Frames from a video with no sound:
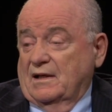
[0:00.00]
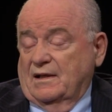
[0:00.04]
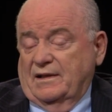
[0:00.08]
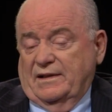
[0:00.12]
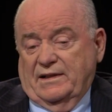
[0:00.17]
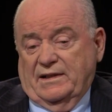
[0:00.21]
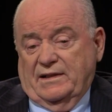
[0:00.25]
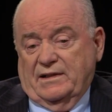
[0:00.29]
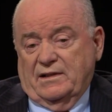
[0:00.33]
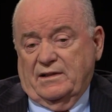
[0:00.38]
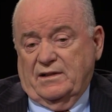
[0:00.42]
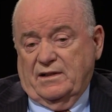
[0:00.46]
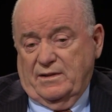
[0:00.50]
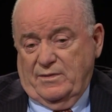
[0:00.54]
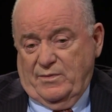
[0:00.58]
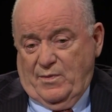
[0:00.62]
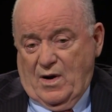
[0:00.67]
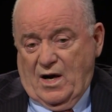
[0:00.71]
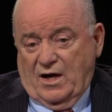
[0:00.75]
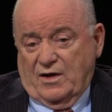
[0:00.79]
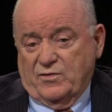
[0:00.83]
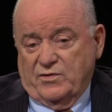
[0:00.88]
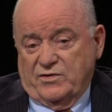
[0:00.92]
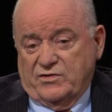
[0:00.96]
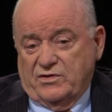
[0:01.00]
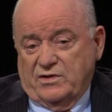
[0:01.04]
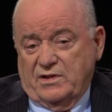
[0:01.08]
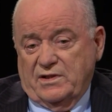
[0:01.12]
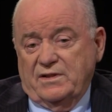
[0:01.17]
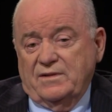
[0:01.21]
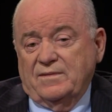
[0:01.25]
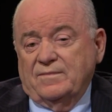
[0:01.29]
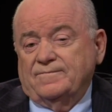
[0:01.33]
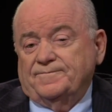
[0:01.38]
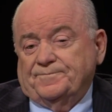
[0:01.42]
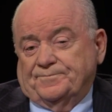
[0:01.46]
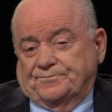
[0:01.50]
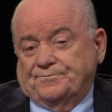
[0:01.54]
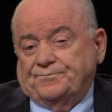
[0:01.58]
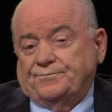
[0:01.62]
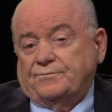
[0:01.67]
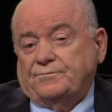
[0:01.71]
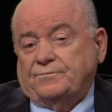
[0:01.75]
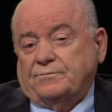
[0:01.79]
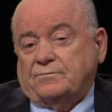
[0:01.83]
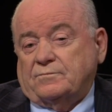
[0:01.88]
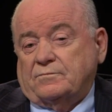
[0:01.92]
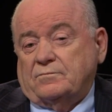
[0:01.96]
In a democracy,
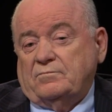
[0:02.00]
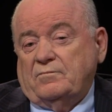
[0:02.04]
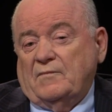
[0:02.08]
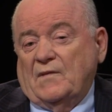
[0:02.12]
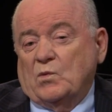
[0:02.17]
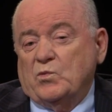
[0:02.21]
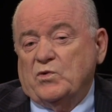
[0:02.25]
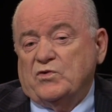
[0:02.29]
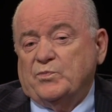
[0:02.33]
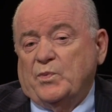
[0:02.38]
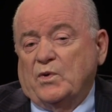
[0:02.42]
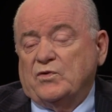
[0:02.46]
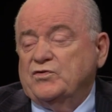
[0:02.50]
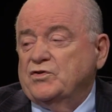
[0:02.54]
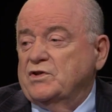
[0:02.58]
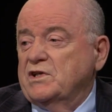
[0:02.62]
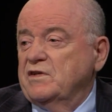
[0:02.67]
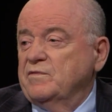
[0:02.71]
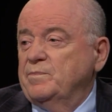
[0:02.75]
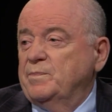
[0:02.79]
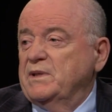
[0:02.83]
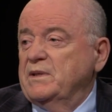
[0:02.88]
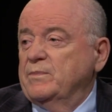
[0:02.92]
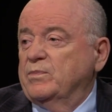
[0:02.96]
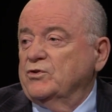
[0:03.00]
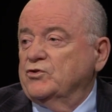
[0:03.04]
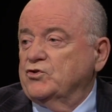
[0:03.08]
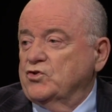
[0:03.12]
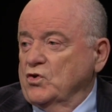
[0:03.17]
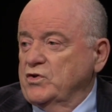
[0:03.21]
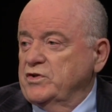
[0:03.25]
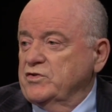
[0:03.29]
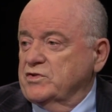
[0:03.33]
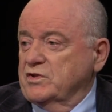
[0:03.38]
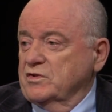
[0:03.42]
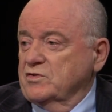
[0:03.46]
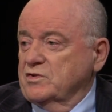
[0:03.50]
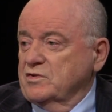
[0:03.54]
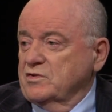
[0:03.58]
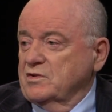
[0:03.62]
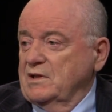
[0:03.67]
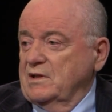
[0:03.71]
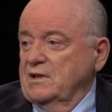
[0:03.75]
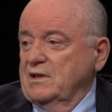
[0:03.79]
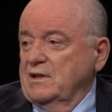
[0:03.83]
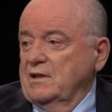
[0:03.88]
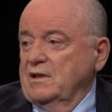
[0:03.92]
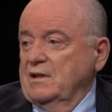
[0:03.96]
we're supposed to give people choices.
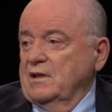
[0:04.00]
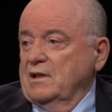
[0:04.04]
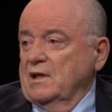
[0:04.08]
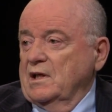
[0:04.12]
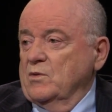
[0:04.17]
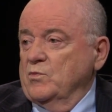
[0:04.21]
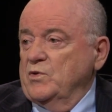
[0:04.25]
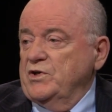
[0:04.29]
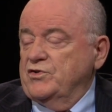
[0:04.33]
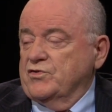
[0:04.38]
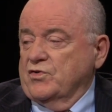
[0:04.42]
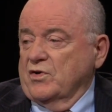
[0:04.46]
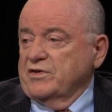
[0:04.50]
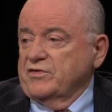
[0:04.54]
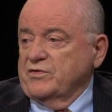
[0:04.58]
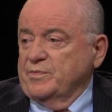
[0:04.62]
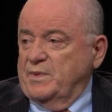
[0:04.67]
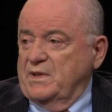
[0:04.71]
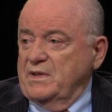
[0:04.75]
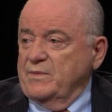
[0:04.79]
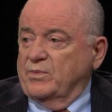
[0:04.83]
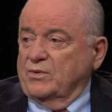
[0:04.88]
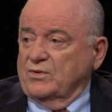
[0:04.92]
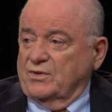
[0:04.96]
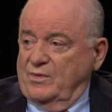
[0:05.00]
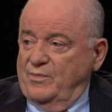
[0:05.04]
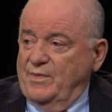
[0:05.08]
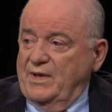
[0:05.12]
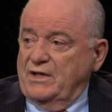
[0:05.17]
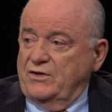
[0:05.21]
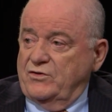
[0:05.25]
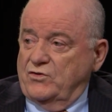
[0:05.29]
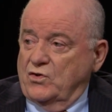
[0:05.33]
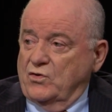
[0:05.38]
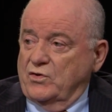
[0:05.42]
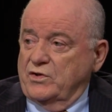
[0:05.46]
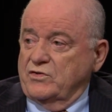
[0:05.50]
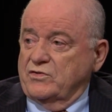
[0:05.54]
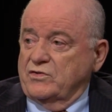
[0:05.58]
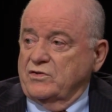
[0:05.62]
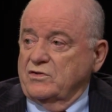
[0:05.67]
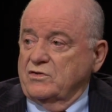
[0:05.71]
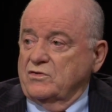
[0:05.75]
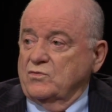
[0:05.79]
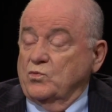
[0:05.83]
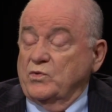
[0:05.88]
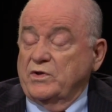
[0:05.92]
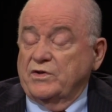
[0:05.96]
And we trust people to make
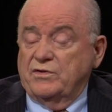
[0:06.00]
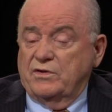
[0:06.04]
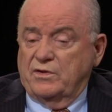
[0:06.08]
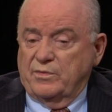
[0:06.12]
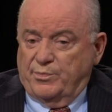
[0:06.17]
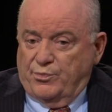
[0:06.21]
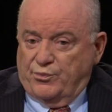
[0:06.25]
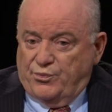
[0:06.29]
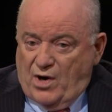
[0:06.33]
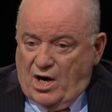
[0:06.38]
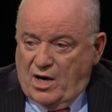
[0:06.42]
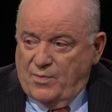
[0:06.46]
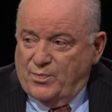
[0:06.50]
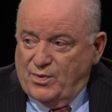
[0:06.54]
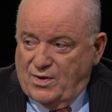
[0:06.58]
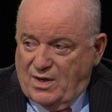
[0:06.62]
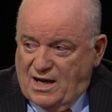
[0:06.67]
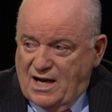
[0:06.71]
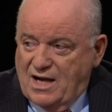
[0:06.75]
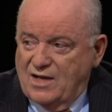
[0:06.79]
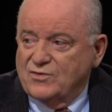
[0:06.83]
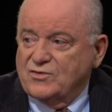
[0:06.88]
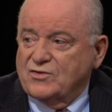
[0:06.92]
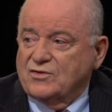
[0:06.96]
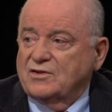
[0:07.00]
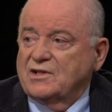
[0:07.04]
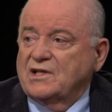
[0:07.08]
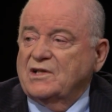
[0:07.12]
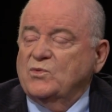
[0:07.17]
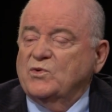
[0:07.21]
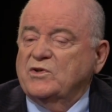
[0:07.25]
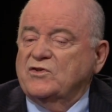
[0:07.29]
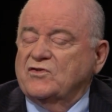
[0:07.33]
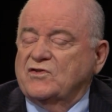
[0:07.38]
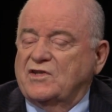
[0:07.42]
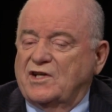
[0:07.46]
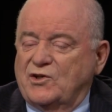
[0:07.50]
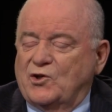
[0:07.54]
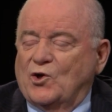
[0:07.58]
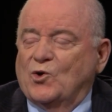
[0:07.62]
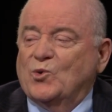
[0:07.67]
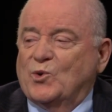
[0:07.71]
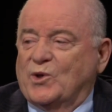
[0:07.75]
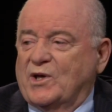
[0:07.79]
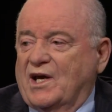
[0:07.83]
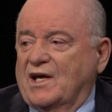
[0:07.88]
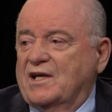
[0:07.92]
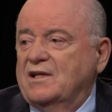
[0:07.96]
choices with the proper counseling, which they
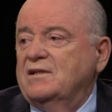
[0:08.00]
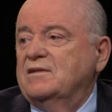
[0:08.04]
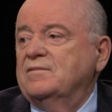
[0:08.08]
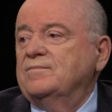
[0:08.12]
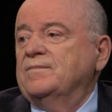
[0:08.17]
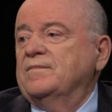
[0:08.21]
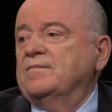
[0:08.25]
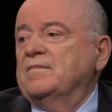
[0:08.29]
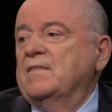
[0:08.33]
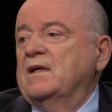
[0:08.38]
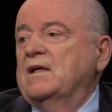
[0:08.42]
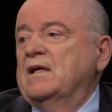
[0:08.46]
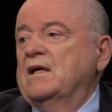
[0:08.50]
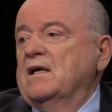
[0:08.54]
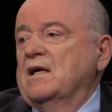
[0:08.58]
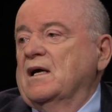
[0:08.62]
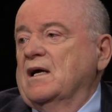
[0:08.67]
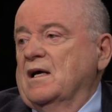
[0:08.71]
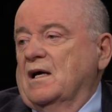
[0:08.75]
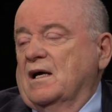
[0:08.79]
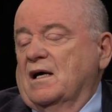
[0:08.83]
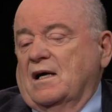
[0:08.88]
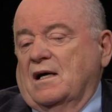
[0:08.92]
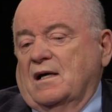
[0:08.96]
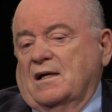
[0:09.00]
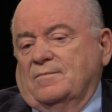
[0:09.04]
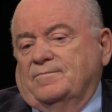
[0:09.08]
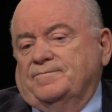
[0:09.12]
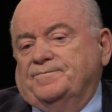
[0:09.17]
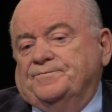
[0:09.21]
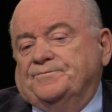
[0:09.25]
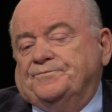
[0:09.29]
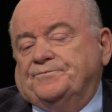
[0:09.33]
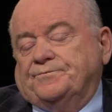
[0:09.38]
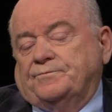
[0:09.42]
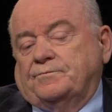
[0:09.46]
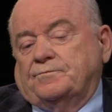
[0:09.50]
don't get. And